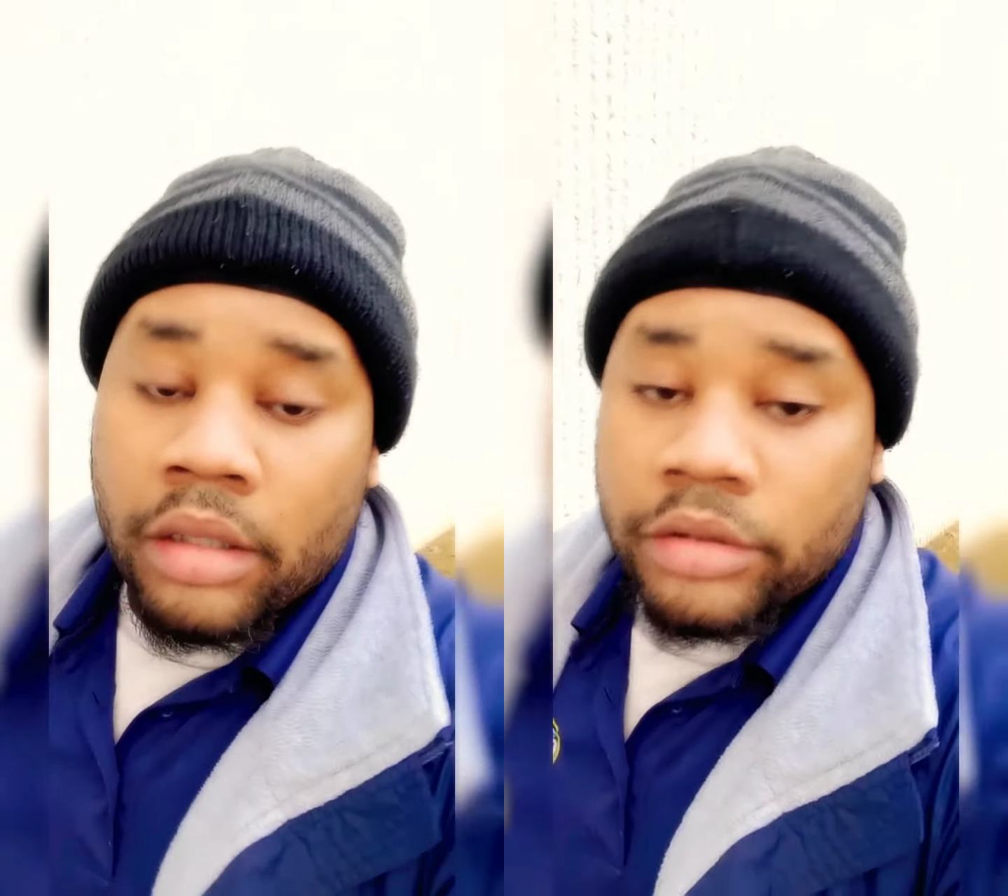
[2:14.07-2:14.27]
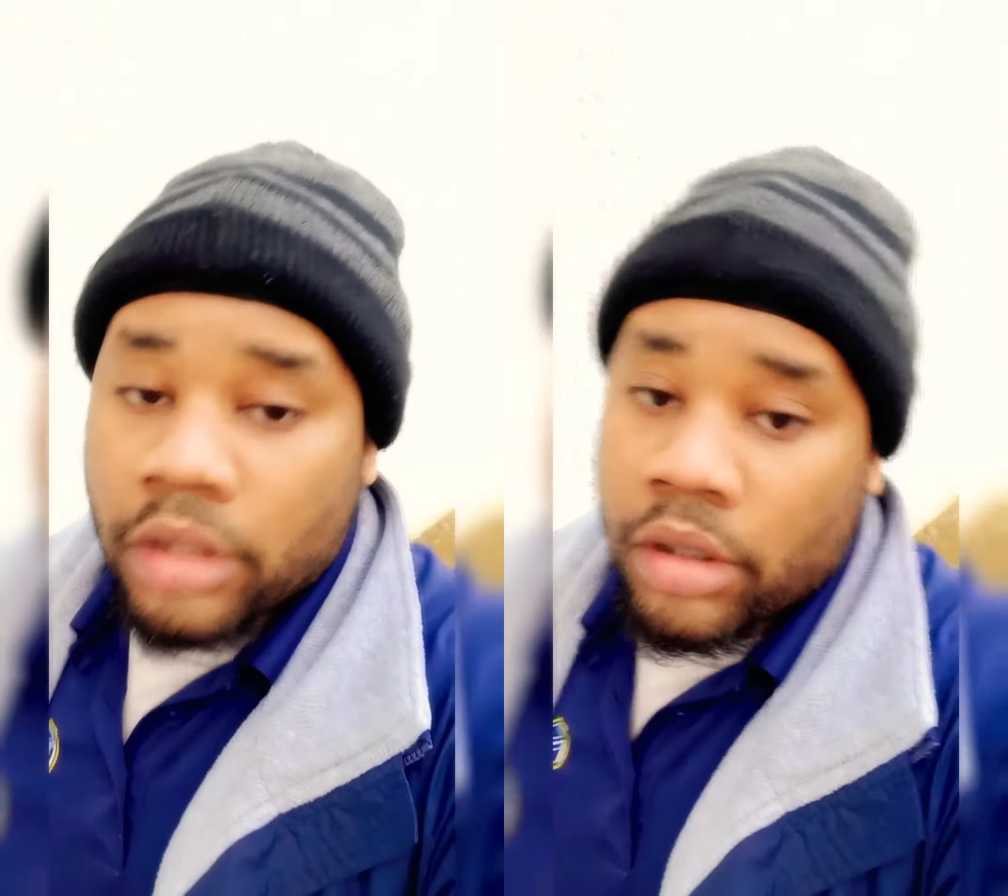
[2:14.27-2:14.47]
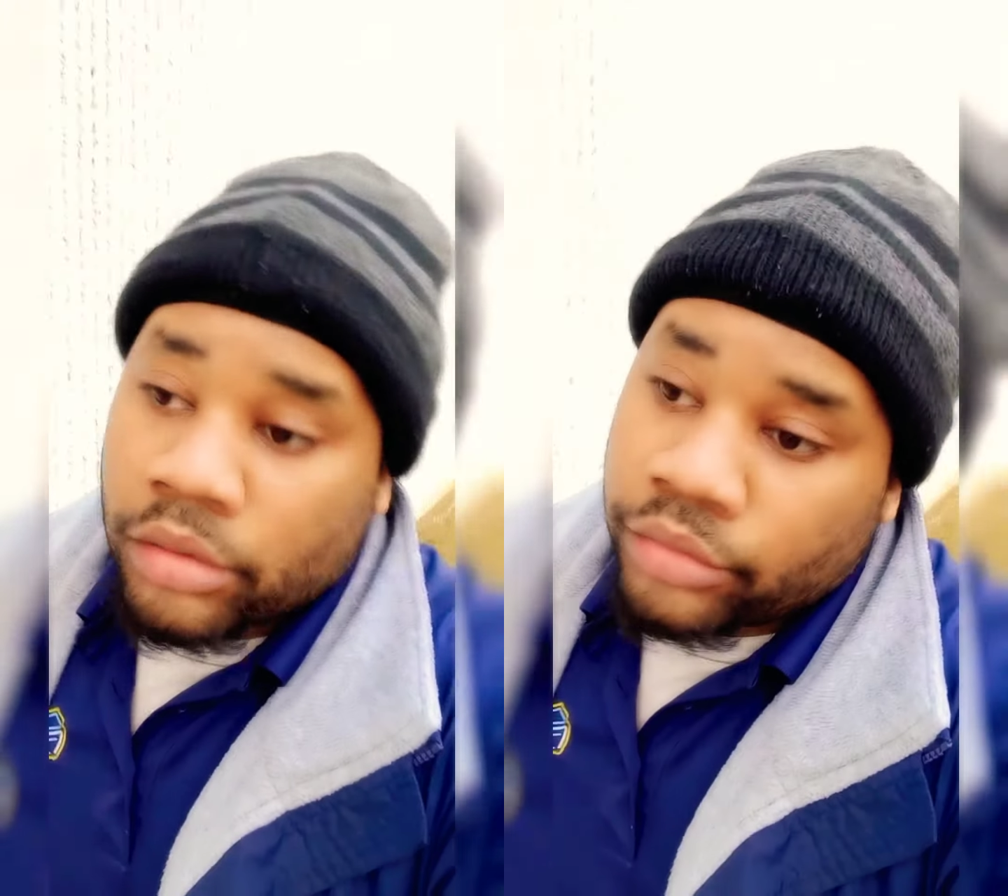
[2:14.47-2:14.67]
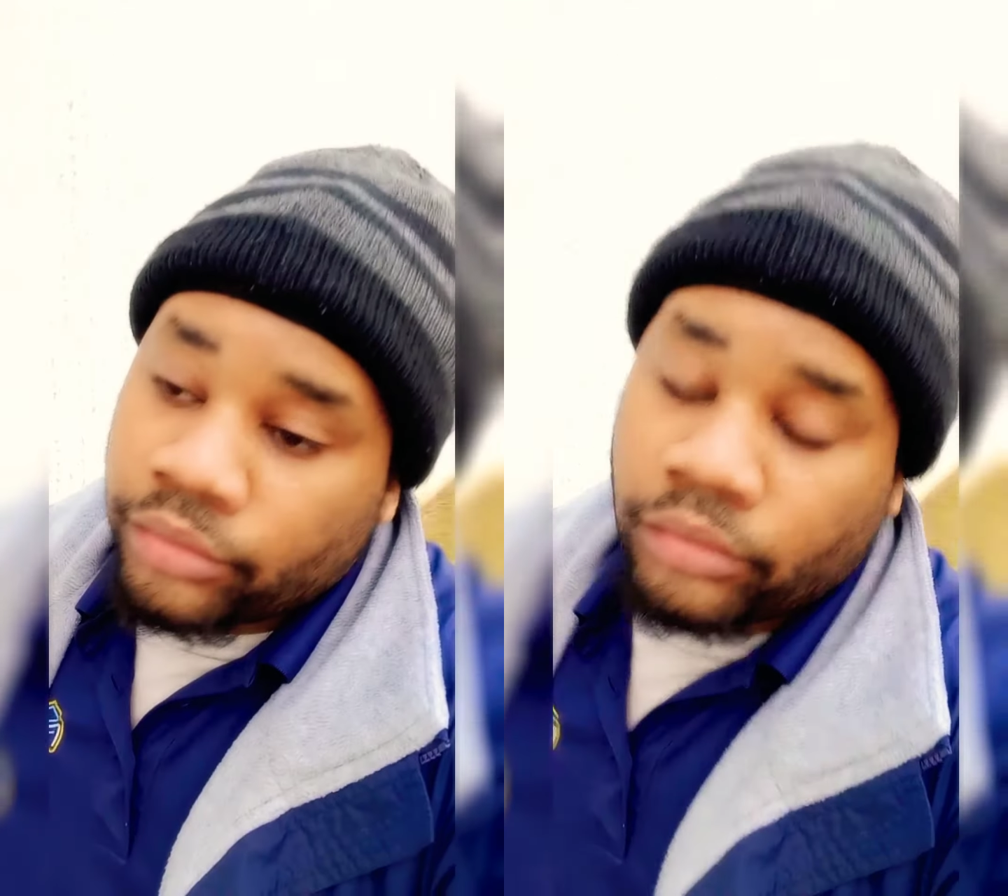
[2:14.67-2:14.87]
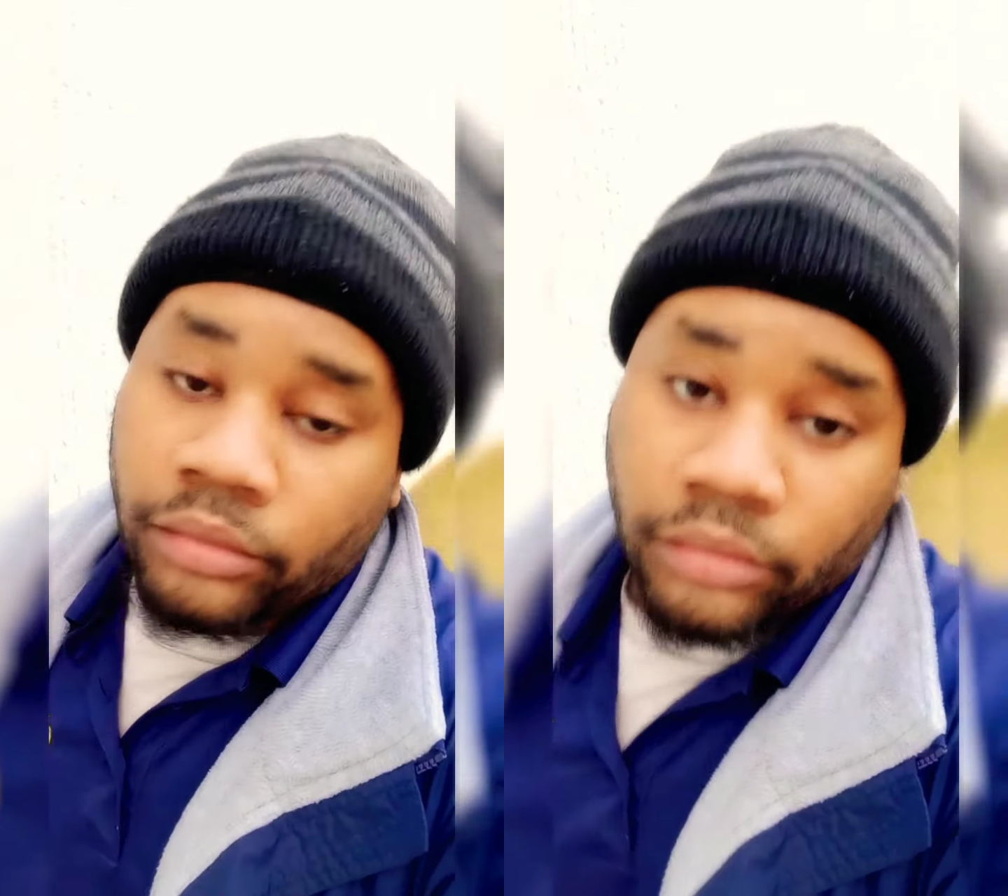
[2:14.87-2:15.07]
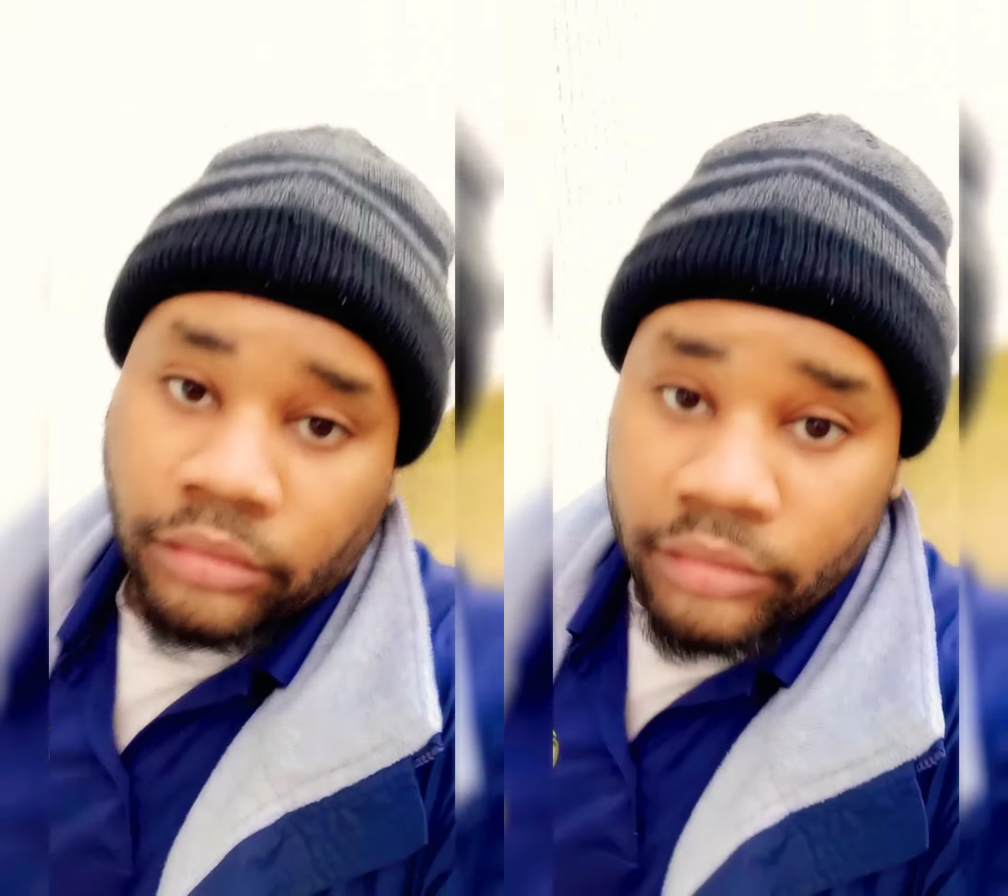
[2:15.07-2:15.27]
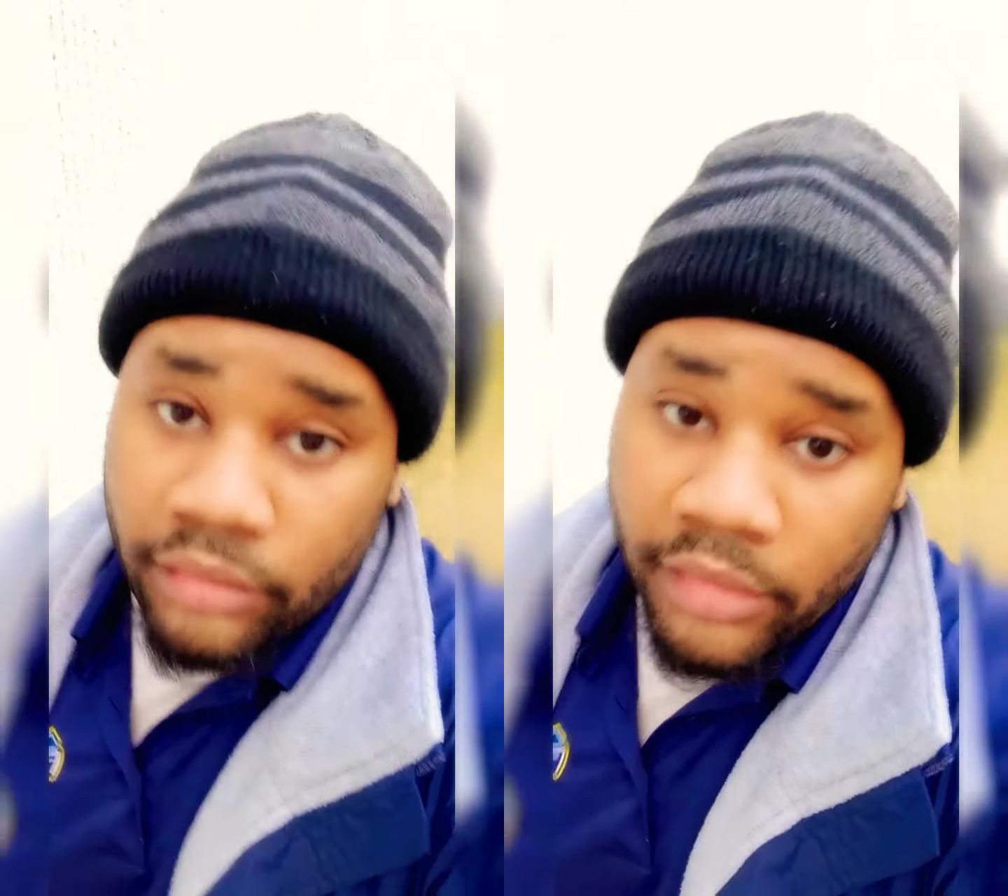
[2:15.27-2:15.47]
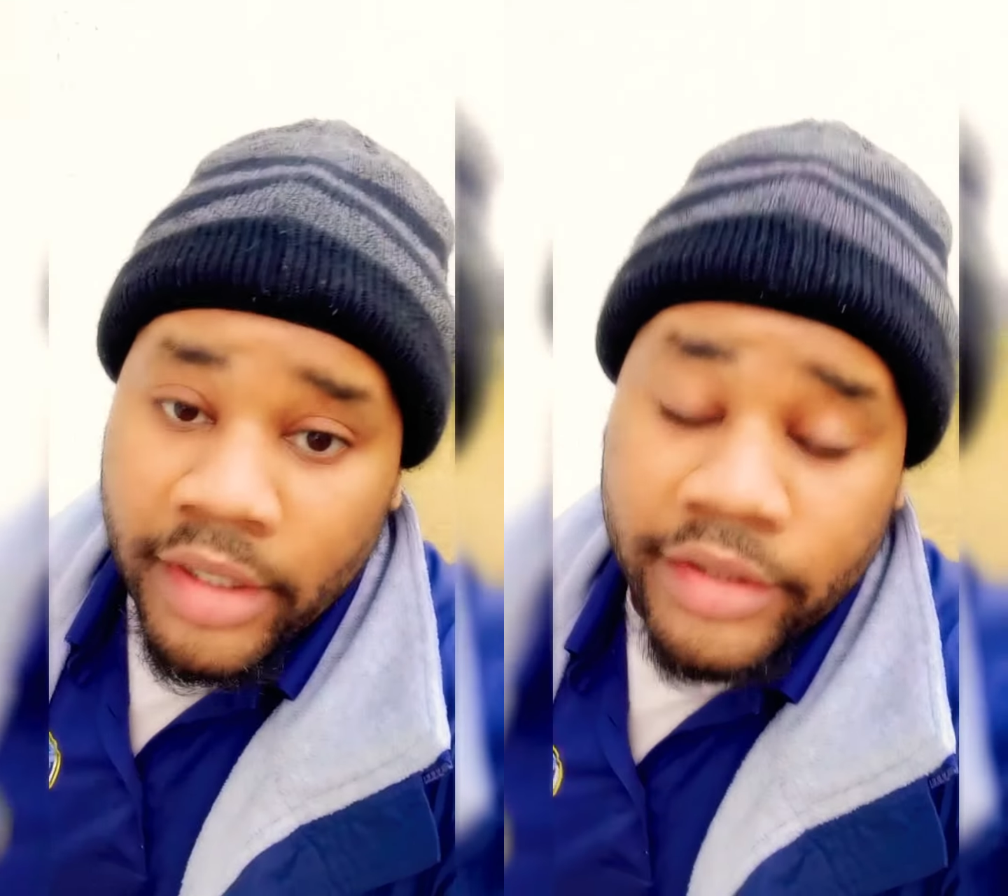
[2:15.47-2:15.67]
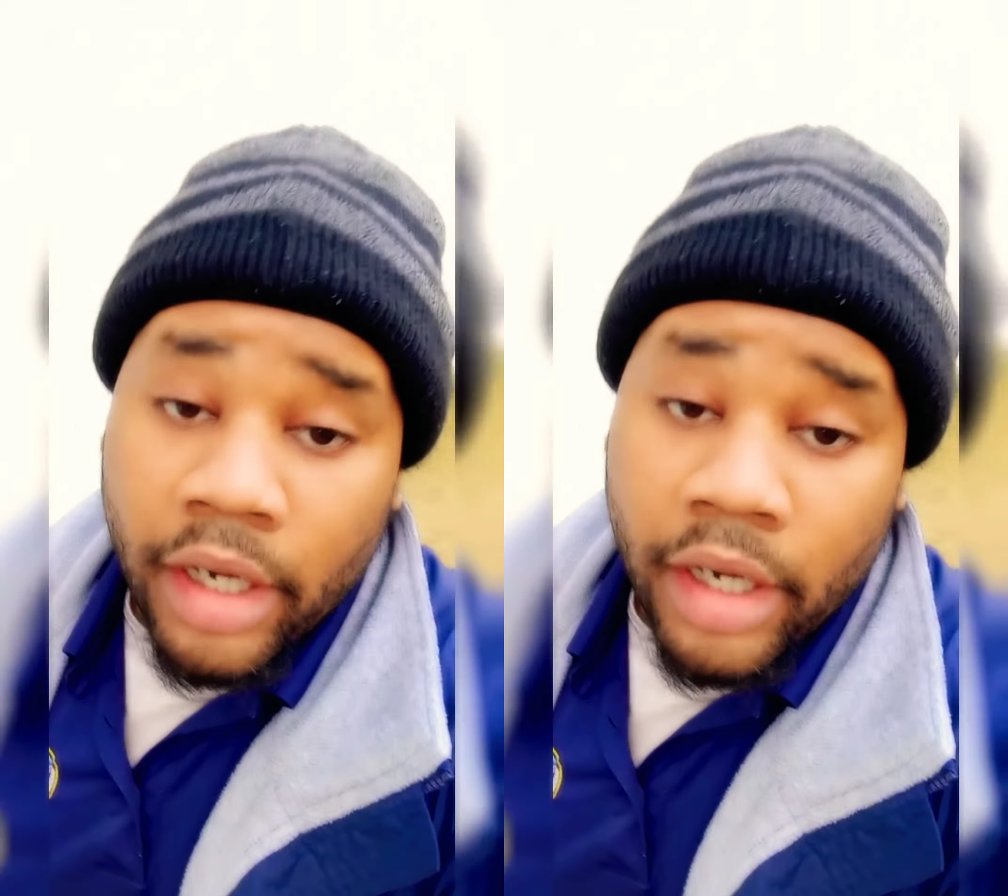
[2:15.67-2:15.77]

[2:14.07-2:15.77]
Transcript: So it's